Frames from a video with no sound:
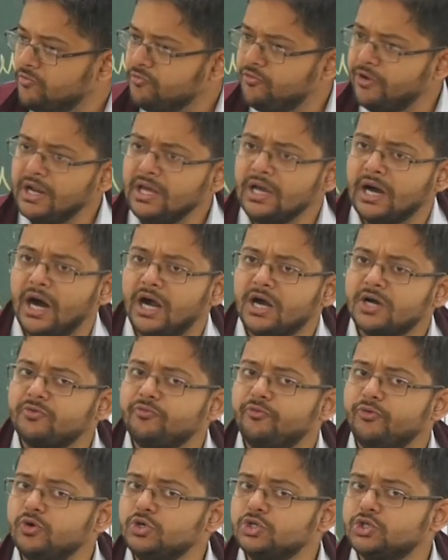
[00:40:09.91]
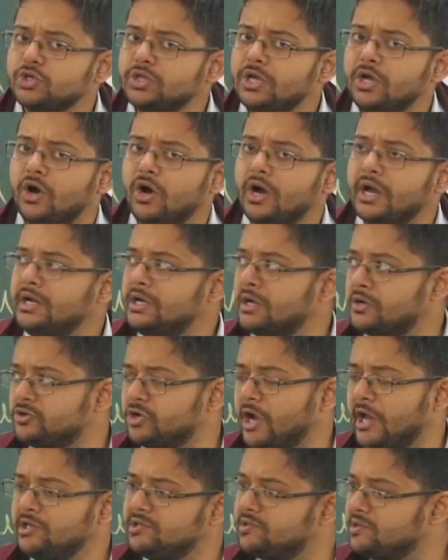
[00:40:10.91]
Very hard food jodi hoy in a
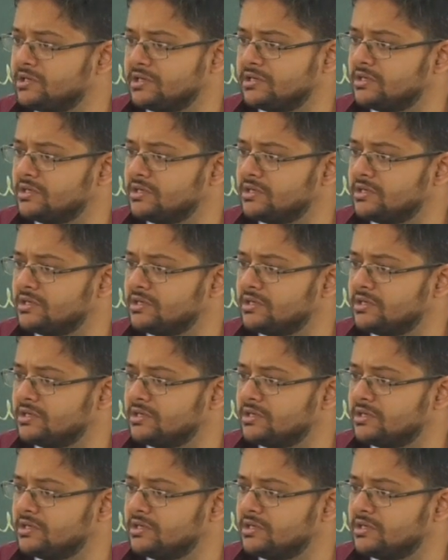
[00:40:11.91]
dry